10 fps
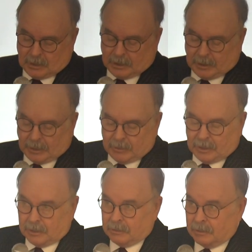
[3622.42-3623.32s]
And
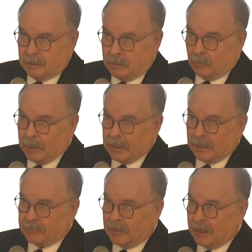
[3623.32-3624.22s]
then the week
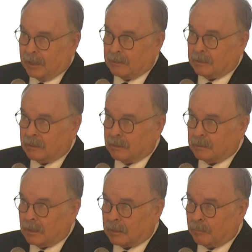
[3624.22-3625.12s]
after that, uh,
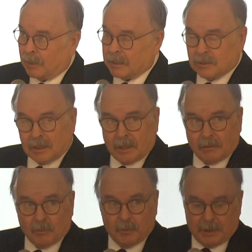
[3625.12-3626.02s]
Dr.
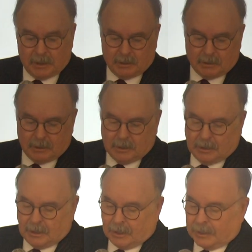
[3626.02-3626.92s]
Brandstatter will be here.
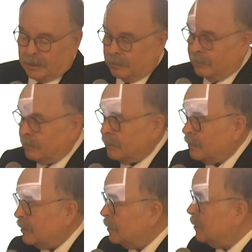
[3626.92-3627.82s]
And then
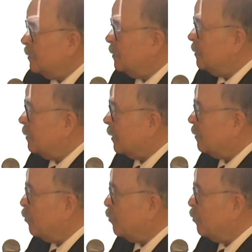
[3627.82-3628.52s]
Dr.